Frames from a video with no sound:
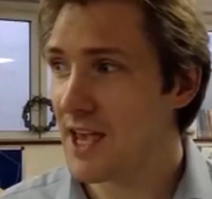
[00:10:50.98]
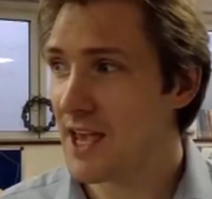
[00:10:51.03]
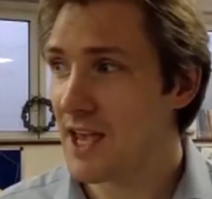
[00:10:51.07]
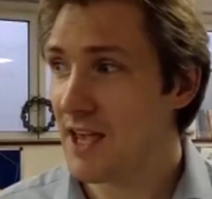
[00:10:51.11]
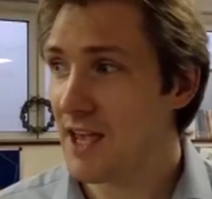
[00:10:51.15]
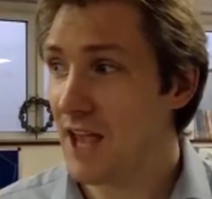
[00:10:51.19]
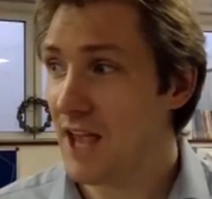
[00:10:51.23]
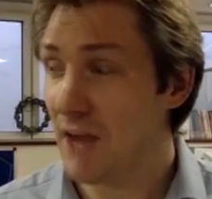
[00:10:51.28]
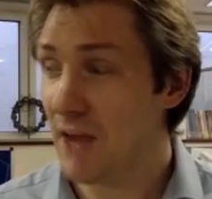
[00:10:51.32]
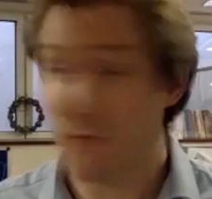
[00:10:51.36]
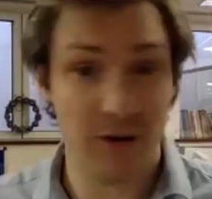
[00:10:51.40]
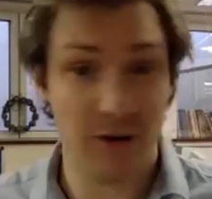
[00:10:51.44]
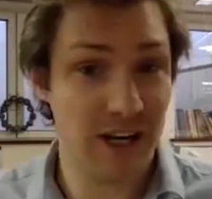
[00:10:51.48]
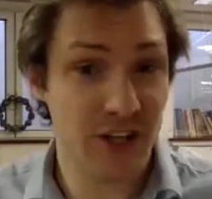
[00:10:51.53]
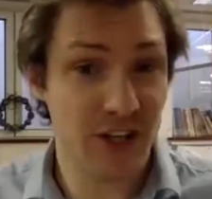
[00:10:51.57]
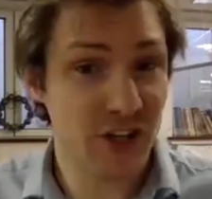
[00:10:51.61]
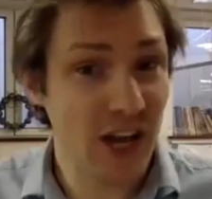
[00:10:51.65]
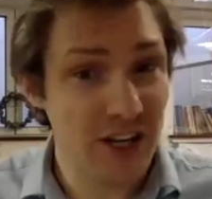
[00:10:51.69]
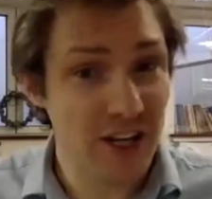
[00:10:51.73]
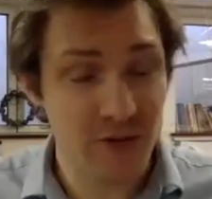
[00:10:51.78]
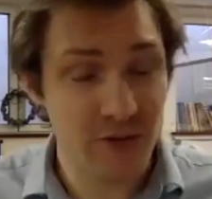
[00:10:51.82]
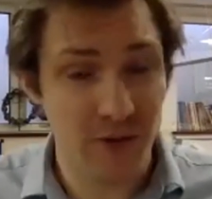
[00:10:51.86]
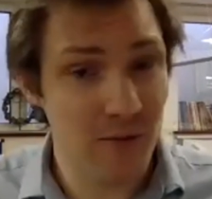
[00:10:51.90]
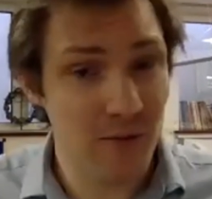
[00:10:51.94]
it really
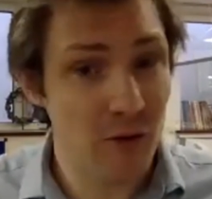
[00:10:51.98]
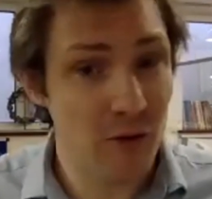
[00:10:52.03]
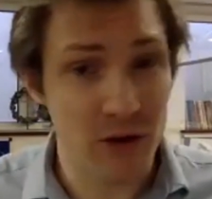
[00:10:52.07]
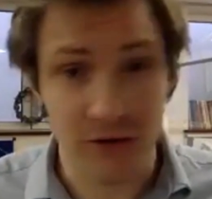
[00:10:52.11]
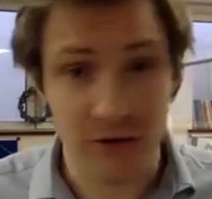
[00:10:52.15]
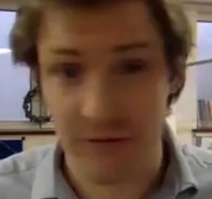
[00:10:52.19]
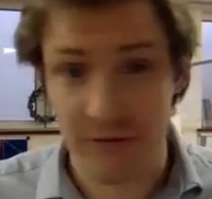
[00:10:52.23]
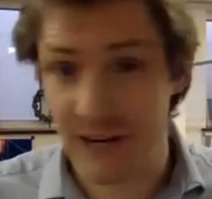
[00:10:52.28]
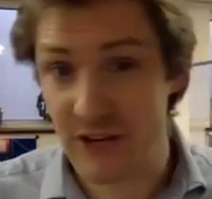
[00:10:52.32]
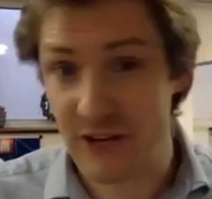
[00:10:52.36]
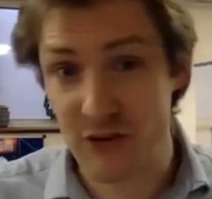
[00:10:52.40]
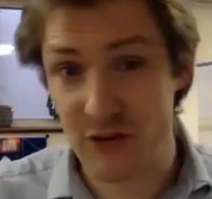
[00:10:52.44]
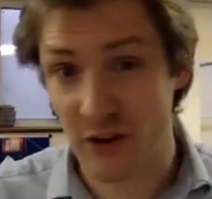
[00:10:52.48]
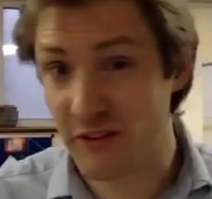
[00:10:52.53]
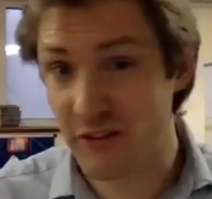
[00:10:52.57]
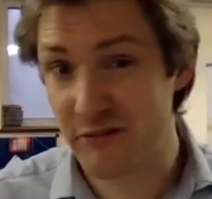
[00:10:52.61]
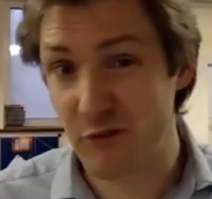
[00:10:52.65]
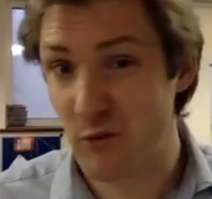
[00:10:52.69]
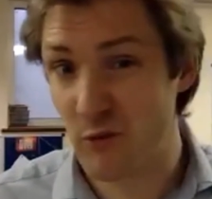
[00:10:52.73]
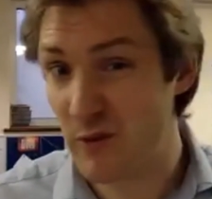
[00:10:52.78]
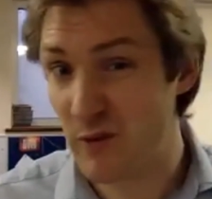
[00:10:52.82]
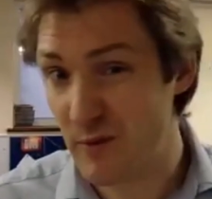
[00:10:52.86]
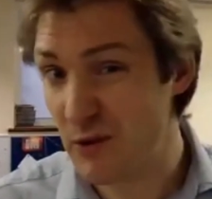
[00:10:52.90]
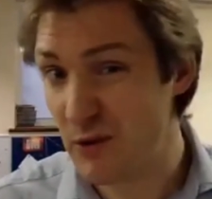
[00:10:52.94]
changed my mood. It really
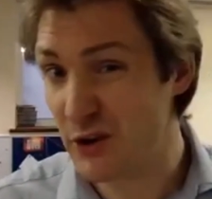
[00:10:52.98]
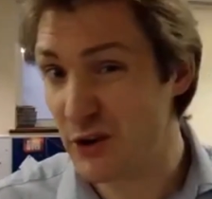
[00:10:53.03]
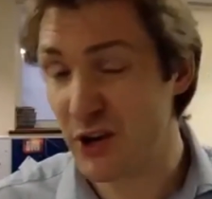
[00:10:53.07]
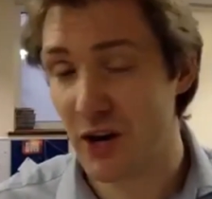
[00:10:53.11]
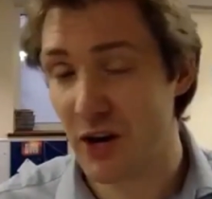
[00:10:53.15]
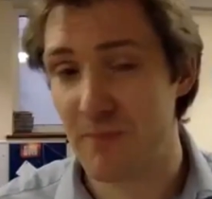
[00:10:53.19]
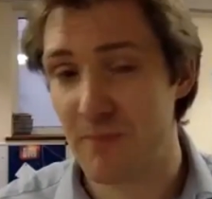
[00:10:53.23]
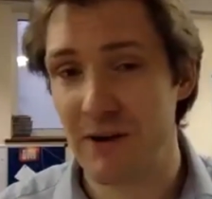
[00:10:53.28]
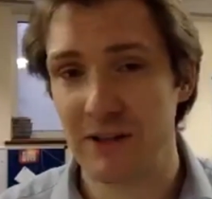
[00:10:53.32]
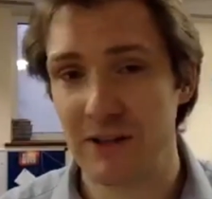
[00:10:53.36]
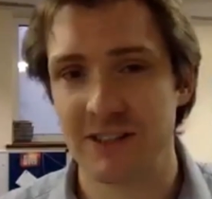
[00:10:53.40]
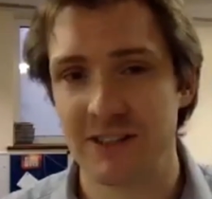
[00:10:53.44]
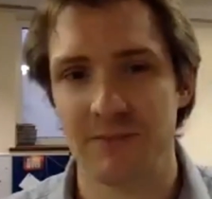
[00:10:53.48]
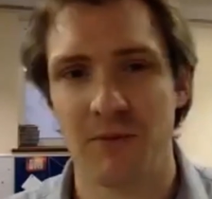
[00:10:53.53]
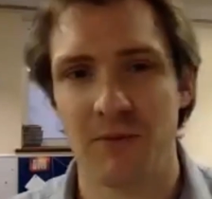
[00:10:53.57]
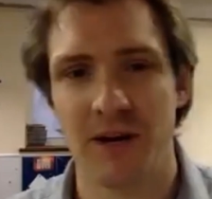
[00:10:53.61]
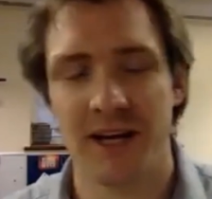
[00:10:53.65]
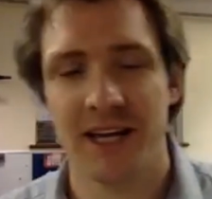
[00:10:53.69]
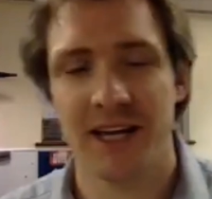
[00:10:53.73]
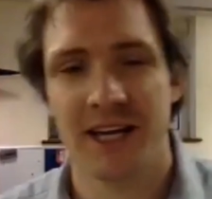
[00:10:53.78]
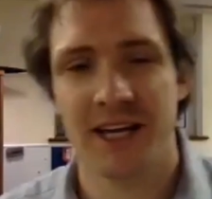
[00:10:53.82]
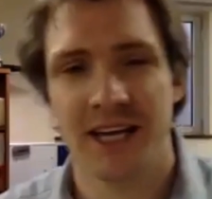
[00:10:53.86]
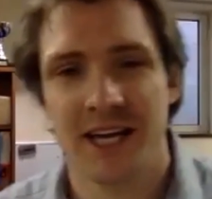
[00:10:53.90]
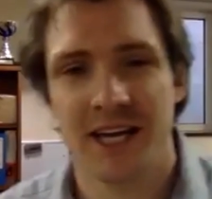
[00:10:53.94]
transformed my mood. It kind of
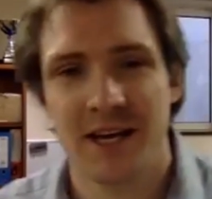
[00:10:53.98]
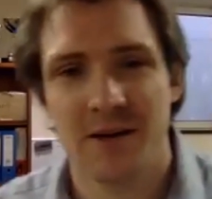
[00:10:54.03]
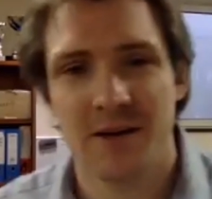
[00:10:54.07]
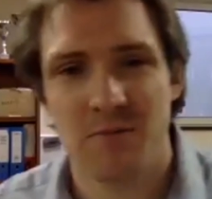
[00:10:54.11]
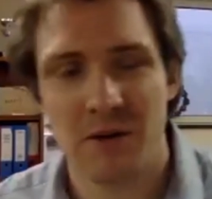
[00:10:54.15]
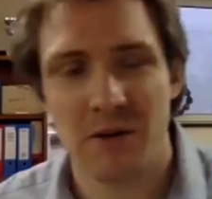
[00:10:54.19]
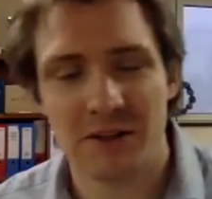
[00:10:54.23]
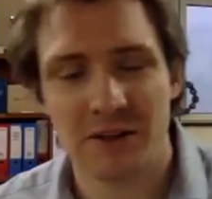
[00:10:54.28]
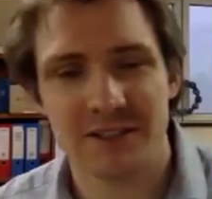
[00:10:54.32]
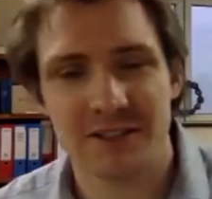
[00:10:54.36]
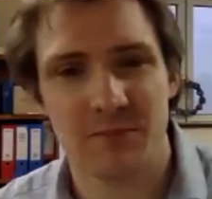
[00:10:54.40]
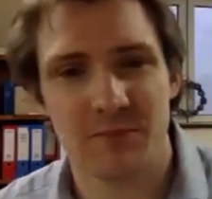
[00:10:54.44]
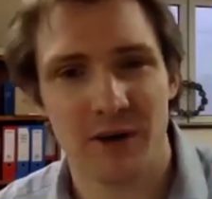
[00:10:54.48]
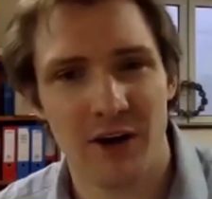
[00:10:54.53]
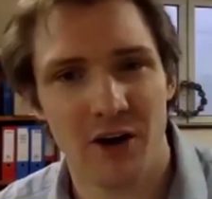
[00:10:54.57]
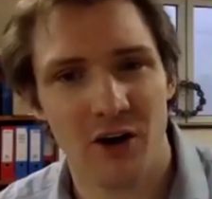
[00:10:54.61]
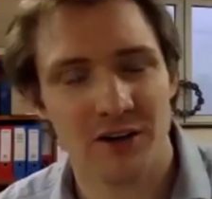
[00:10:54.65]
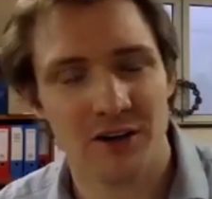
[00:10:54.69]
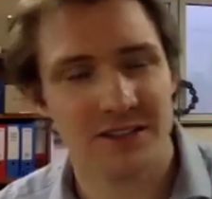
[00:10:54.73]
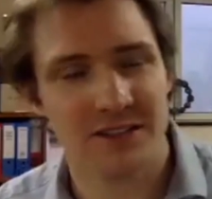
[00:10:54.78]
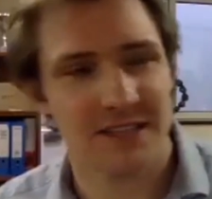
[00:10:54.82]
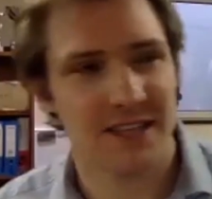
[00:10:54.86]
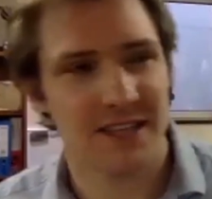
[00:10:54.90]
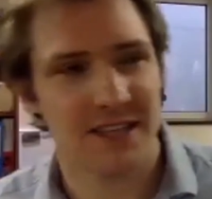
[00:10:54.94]
melted my
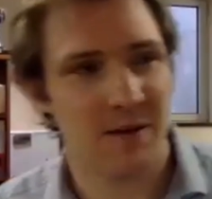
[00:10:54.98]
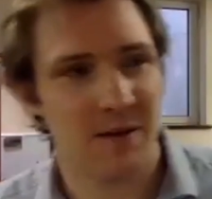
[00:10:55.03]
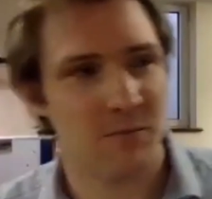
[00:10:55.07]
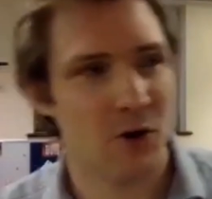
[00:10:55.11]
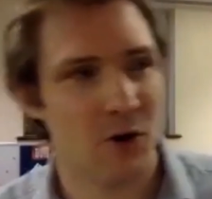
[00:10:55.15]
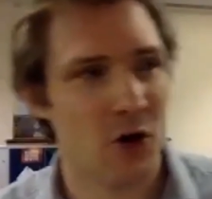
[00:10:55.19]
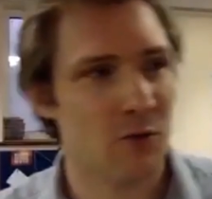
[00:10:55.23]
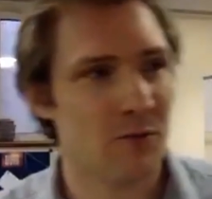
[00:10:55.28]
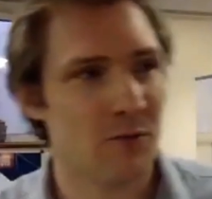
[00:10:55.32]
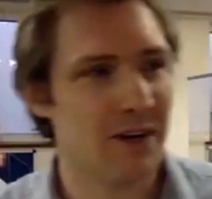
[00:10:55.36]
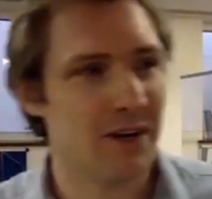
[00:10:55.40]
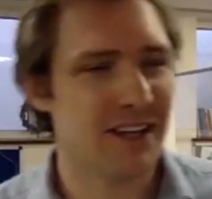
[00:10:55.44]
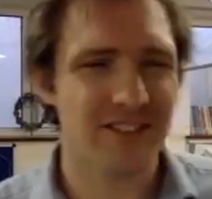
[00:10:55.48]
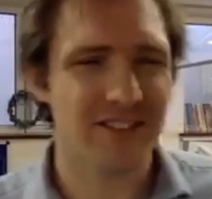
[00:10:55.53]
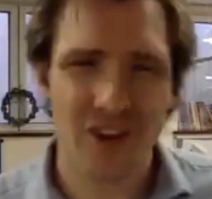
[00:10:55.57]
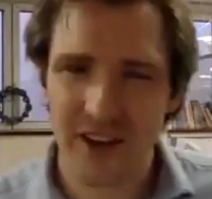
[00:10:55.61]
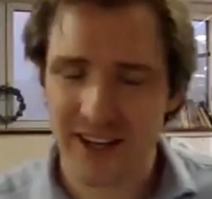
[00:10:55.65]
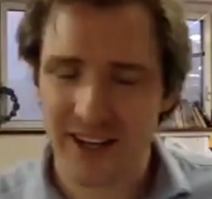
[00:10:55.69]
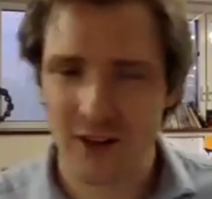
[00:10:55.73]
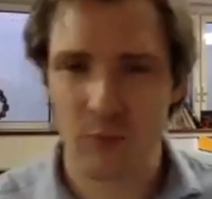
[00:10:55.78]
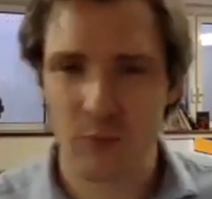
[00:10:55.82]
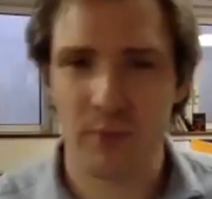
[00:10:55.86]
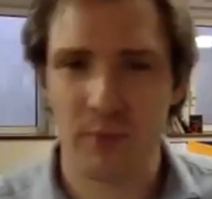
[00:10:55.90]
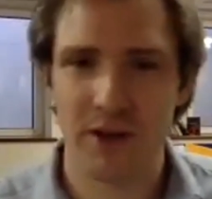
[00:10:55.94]
heart in that moment. A
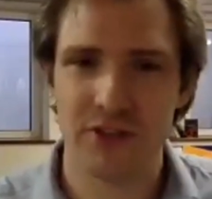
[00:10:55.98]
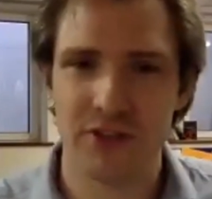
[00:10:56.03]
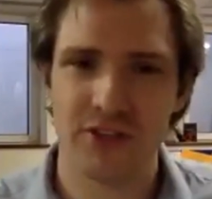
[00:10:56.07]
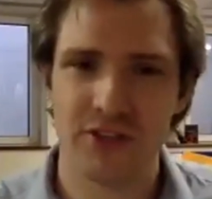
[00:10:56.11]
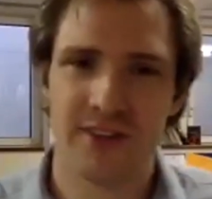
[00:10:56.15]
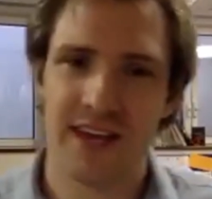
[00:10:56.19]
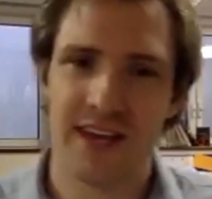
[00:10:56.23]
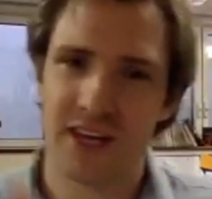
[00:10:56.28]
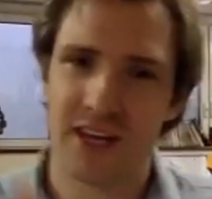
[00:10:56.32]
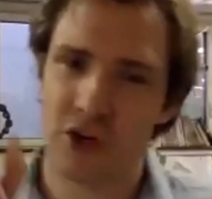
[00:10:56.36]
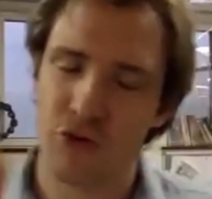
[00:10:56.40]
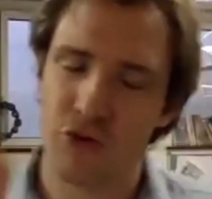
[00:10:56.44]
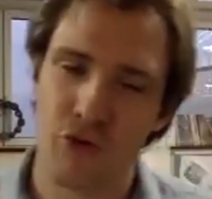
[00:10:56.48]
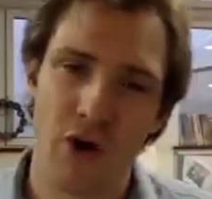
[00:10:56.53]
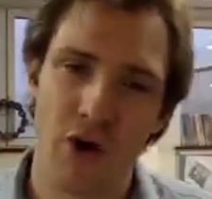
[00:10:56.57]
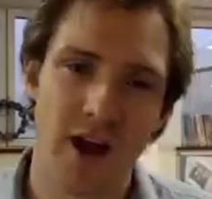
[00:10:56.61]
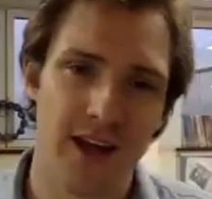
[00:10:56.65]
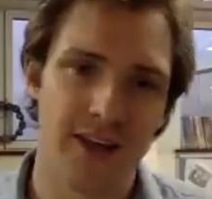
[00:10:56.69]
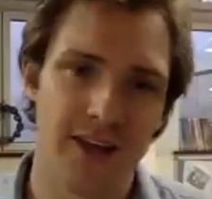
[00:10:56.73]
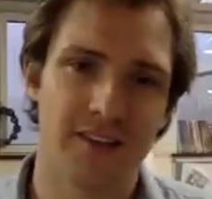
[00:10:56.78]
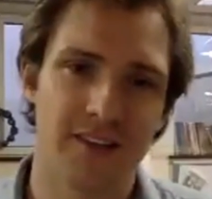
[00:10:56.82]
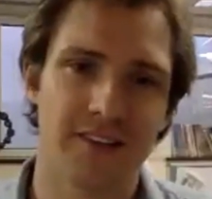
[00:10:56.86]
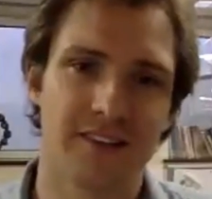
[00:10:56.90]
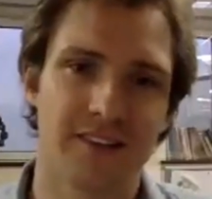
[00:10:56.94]
tiny little picture there,
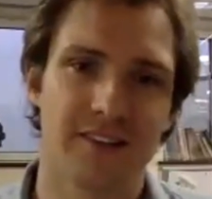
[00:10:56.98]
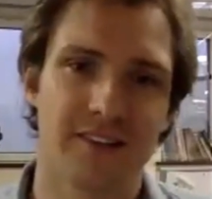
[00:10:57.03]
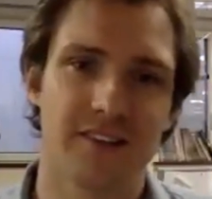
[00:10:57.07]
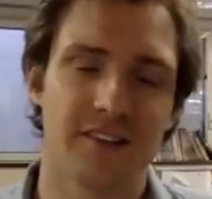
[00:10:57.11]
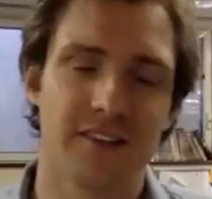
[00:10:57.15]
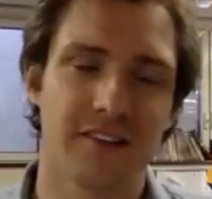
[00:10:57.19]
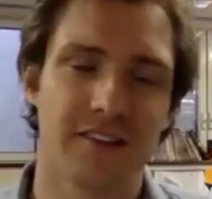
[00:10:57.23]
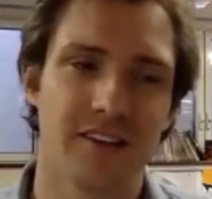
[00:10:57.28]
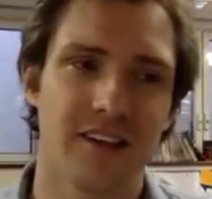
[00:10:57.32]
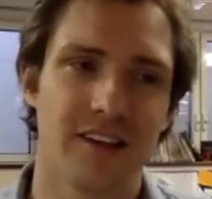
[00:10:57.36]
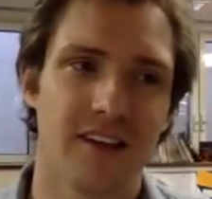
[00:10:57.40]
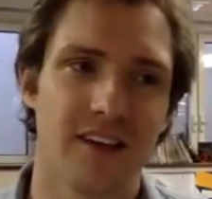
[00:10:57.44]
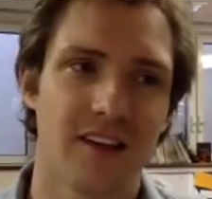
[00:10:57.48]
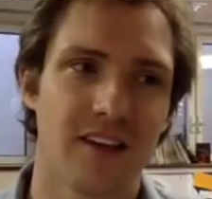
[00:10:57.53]
grace,